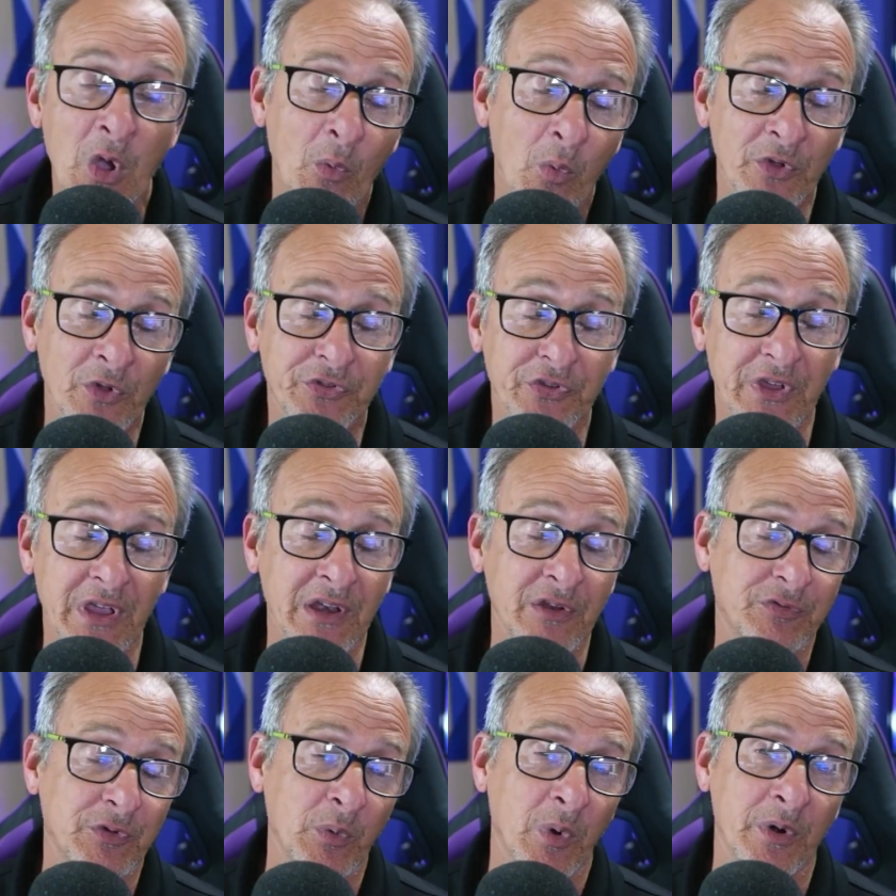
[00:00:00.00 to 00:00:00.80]
Once
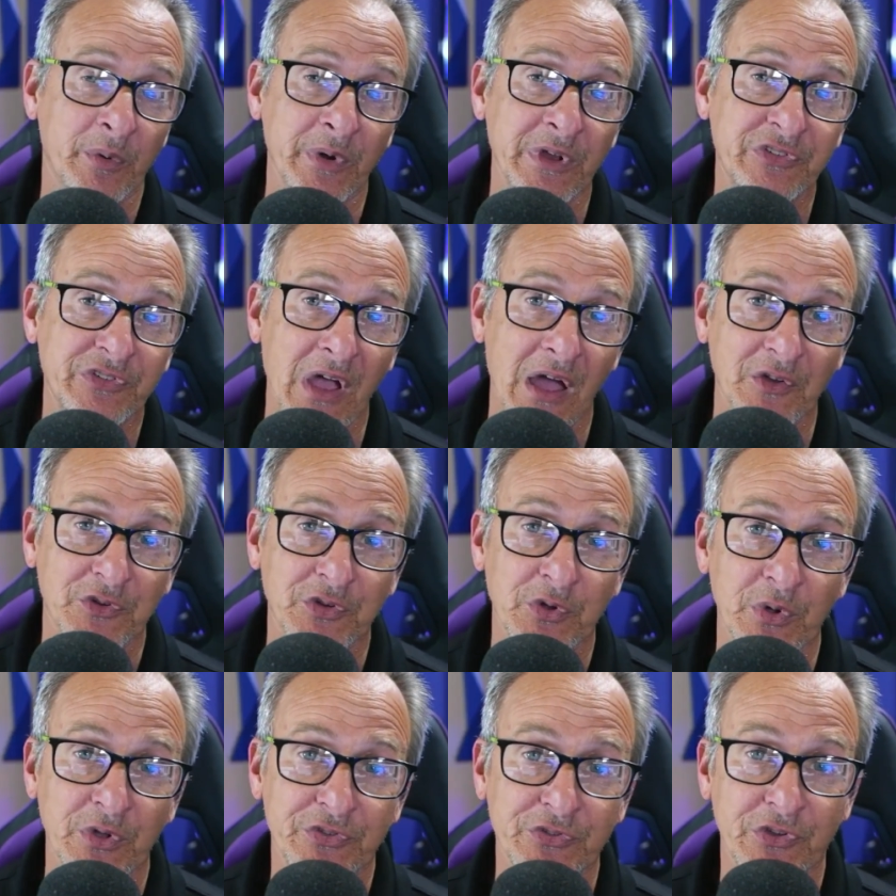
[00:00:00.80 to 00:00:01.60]
again, if you want to reach out
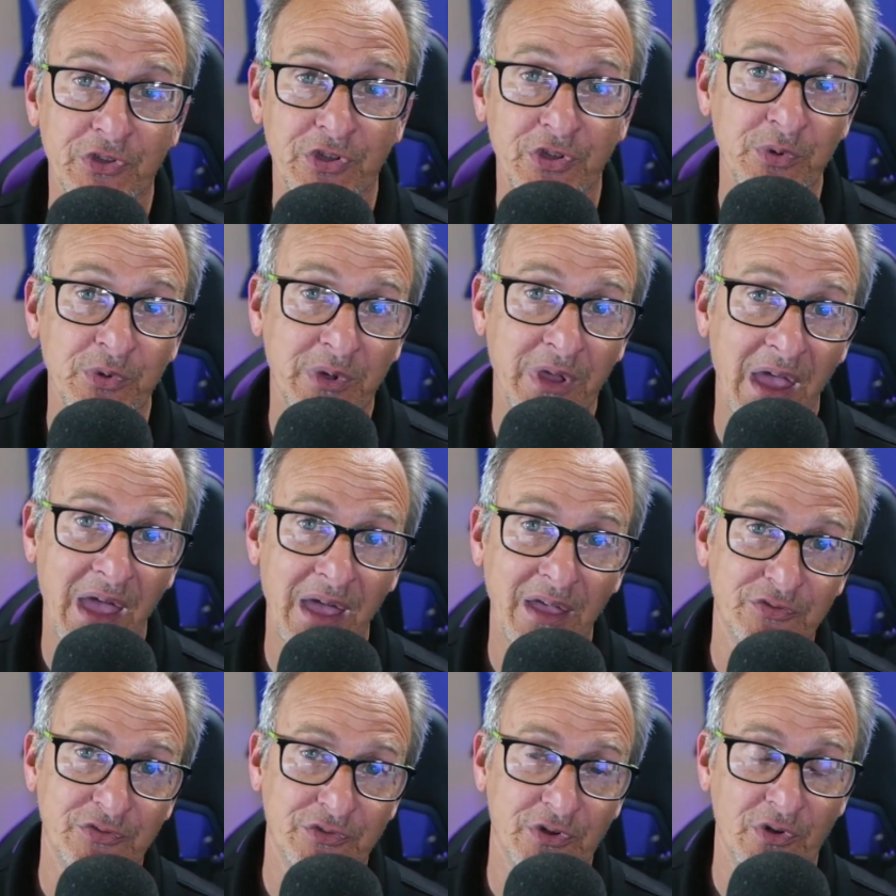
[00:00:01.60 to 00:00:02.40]
to us,
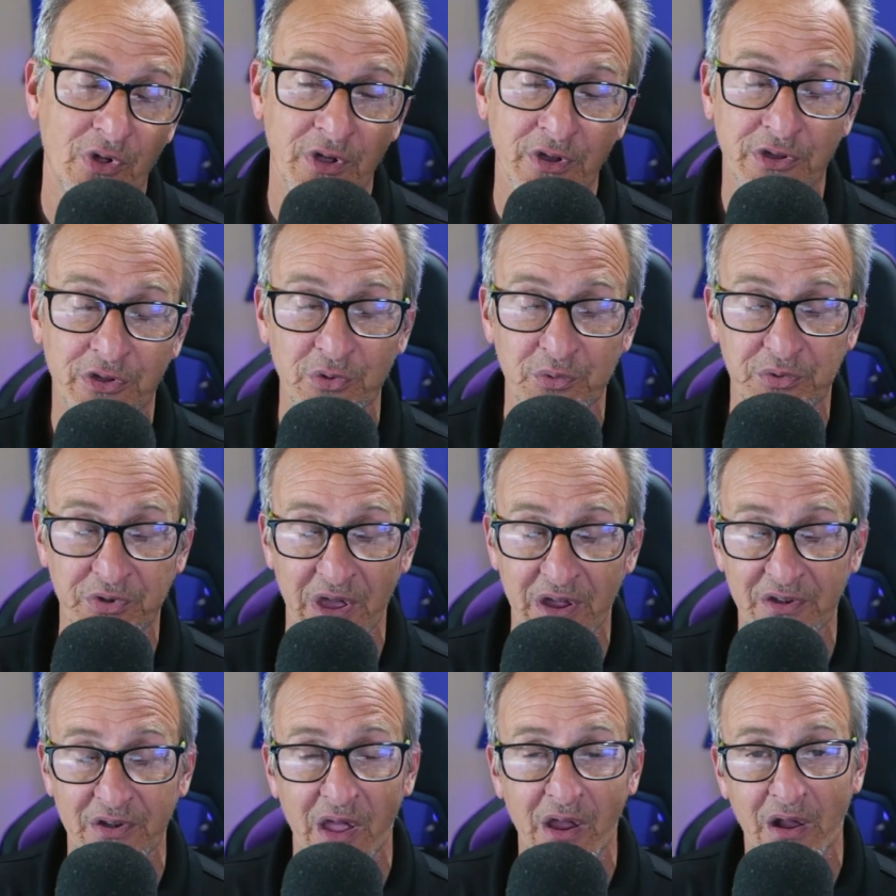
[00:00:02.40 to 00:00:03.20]
CueCast at
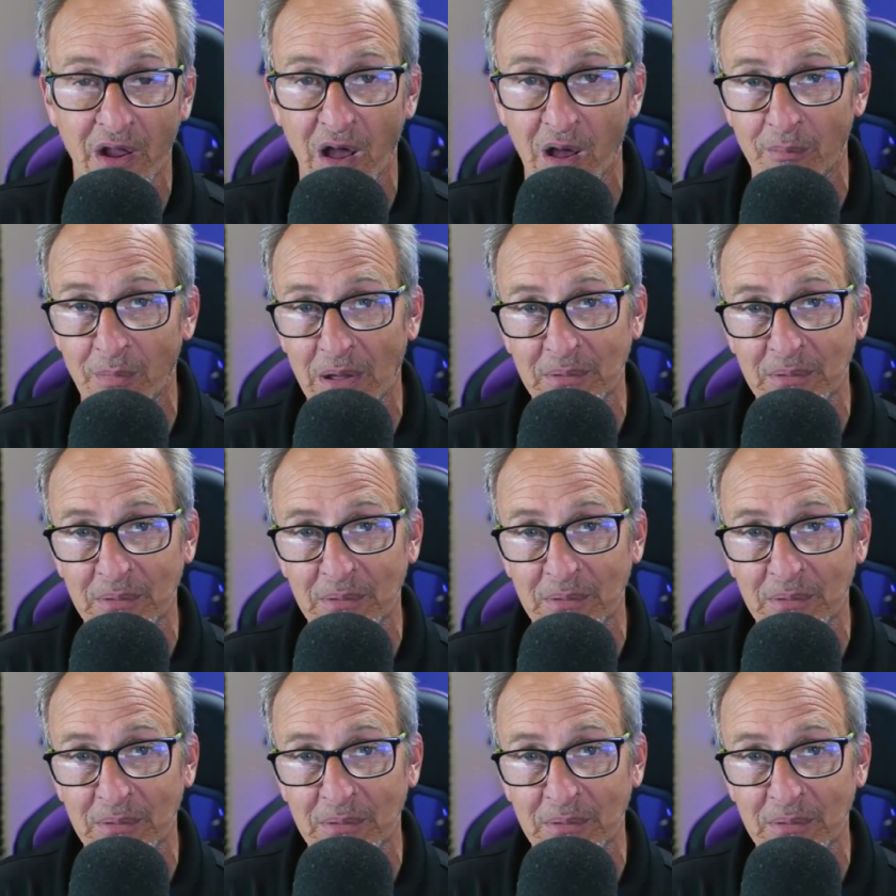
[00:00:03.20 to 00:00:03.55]
OnCueTech.com.